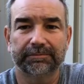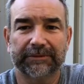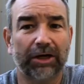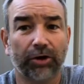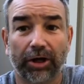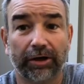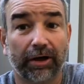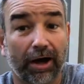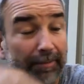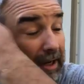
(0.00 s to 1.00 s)

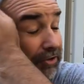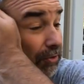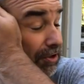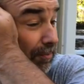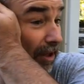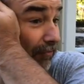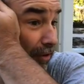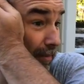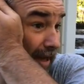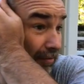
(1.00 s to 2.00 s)
no, I'm not doing spray
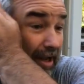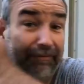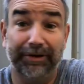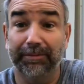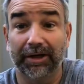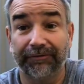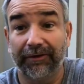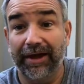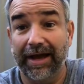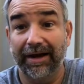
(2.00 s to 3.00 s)
foam. I don't have any money for
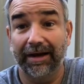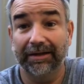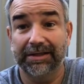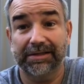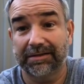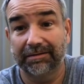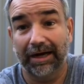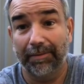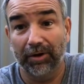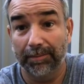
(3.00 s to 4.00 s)
that.
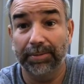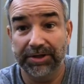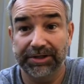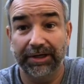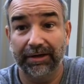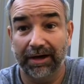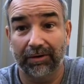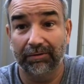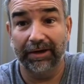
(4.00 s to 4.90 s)
I'm on a budget here. I don't really